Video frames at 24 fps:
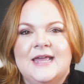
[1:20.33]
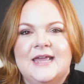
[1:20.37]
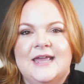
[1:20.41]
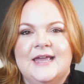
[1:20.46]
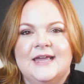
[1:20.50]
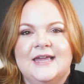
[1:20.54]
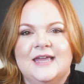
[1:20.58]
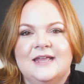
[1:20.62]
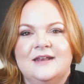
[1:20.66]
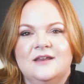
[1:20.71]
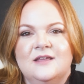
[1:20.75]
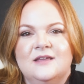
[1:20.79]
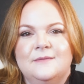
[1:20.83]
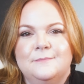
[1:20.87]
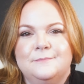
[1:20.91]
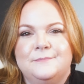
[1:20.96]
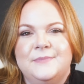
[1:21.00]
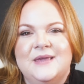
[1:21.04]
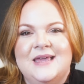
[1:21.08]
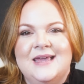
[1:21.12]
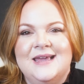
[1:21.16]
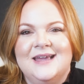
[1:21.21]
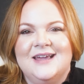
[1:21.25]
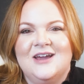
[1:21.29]
it can
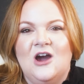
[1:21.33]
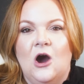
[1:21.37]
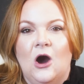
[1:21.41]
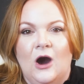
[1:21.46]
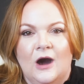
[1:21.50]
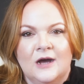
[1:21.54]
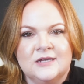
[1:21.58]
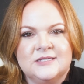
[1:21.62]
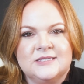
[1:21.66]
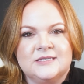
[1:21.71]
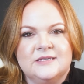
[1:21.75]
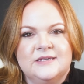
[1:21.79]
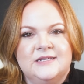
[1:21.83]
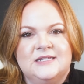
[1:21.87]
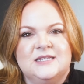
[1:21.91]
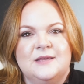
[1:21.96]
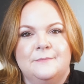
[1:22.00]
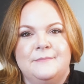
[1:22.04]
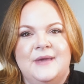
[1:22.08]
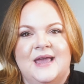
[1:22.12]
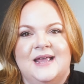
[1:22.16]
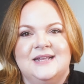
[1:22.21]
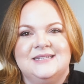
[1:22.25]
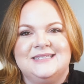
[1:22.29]
be costly
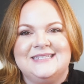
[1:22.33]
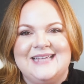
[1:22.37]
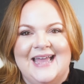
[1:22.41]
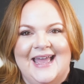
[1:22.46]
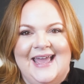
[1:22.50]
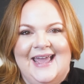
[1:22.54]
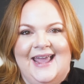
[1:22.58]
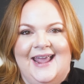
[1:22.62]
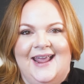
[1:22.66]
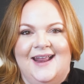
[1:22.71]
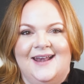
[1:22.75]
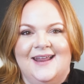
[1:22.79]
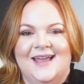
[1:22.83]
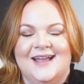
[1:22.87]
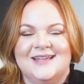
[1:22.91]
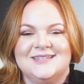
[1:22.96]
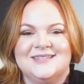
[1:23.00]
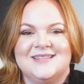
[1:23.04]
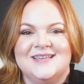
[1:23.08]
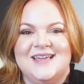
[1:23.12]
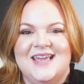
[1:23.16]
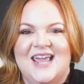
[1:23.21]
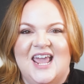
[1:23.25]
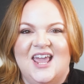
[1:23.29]
to maintain,
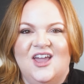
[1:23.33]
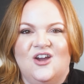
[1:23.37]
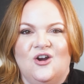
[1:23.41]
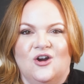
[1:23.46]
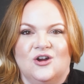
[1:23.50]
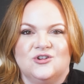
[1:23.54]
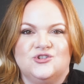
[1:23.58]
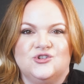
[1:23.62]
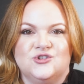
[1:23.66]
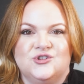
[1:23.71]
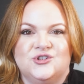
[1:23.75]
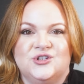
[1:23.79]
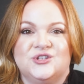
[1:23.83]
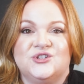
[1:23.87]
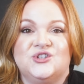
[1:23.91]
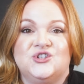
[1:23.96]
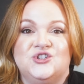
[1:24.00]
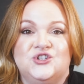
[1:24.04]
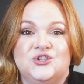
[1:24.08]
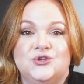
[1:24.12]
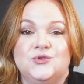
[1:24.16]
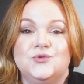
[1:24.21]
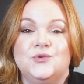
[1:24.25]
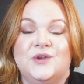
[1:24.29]
as the ink
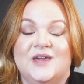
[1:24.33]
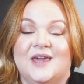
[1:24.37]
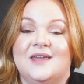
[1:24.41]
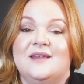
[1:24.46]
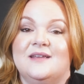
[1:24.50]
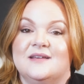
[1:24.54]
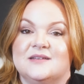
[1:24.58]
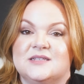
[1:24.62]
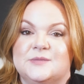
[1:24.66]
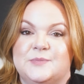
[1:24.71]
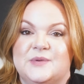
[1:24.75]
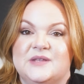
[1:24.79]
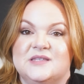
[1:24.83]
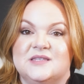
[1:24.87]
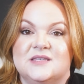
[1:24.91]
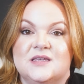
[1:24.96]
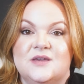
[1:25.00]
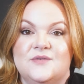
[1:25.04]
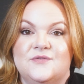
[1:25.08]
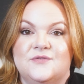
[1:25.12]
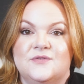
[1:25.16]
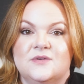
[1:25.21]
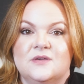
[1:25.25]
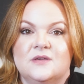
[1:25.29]
cartridges do get
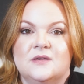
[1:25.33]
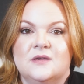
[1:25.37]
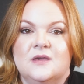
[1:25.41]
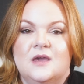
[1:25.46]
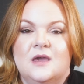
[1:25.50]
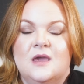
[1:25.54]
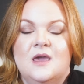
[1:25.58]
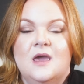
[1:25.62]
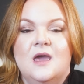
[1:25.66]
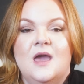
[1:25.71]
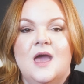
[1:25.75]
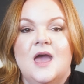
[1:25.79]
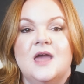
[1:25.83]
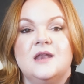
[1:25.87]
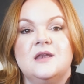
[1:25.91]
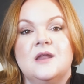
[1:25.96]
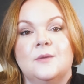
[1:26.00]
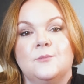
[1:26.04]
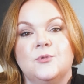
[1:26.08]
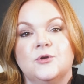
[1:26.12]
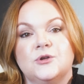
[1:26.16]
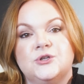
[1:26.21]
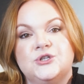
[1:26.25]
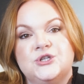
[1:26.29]
expensive. And
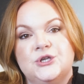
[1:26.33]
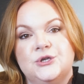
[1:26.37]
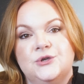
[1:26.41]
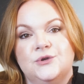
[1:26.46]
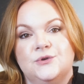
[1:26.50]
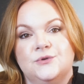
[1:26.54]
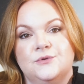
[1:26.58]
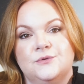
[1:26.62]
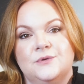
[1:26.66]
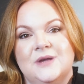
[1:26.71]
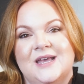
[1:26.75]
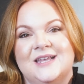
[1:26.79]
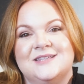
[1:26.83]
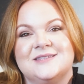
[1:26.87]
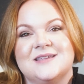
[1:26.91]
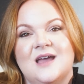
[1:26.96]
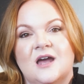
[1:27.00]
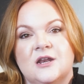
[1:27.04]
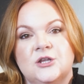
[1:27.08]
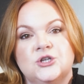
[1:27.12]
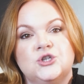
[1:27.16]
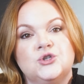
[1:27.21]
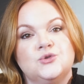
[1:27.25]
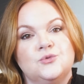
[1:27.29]
number two, it's
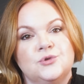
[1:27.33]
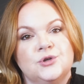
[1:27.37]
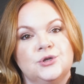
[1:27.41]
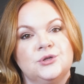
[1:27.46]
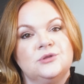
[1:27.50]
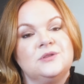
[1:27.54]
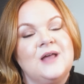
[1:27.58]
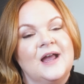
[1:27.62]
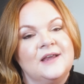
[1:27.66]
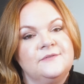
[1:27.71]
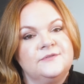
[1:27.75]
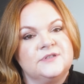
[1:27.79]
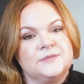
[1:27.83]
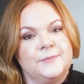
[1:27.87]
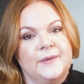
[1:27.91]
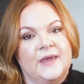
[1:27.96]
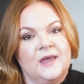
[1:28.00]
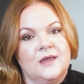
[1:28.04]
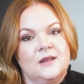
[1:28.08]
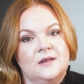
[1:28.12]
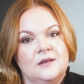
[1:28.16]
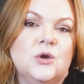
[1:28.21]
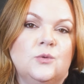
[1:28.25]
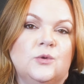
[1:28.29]
got a shorter
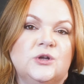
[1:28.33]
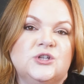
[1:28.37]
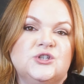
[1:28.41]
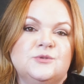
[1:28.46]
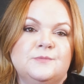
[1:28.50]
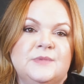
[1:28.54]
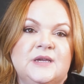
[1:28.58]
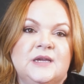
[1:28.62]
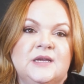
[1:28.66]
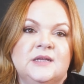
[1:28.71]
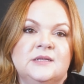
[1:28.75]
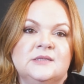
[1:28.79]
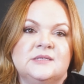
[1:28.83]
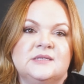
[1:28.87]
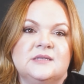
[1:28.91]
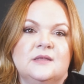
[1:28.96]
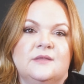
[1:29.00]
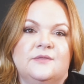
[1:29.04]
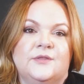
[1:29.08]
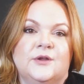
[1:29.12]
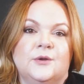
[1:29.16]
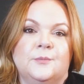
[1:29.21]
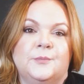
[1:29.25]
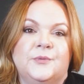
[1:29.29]
lifespan, which means
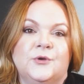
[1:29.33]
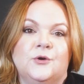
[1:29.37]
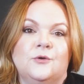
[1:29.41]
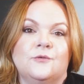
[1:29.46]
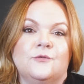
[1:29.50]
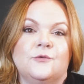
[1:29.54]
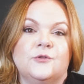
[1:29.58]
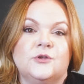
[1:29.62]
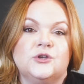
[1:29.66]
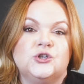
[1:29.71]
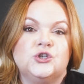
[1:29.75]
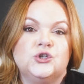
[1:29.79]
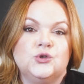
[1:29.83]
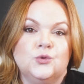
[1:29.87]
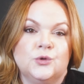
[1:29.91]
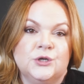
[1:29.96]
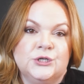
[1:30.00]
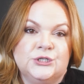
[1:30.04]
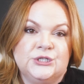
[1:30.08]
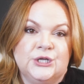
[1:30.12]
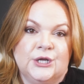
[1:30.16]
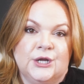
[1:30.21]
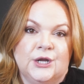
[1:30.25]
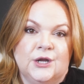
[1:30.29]
they're built for the
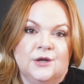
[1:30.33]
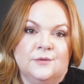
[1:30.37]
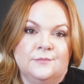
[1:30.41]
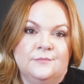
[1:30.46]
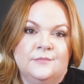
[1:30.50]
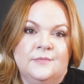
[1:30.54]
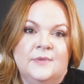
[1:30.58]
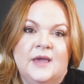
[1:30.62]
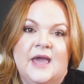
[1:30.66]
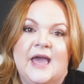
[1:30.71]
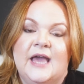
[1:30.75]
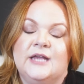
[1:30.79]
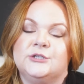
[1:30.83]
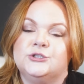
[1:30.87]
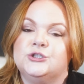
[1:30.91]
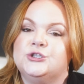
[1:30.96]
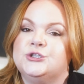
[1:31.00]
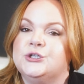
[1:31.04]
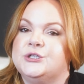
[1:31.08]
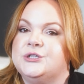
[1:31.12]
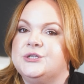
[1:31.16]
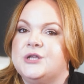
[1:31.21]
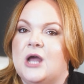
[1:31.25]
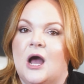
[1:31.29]
short term
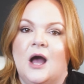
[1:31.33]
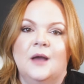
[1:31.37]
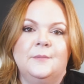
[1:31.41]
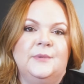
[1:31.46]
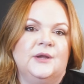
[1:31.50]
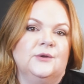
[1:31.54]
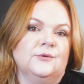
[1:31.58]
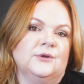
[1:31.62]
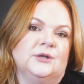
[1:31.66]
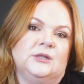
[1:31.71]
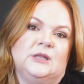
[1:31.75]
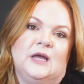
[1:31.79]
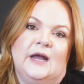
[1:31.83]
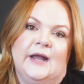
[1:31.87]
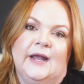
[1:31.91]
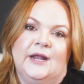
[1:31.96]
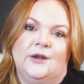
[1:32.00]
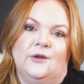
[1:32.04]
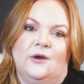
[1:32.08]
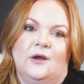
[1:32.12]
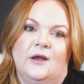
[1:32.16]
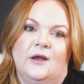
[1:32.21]
and should not be relied